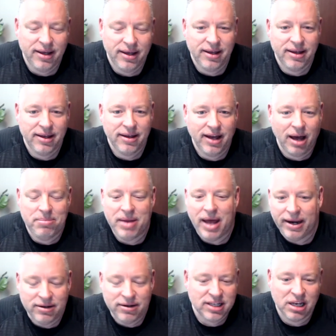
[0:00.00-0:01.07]
I'm not
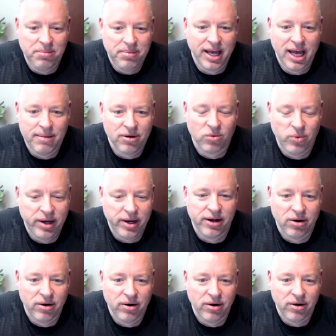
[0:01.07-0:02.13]
just going to become a reader and
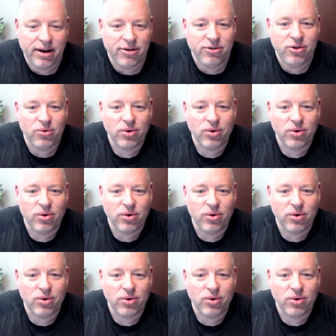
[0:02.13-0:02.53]
not a doer.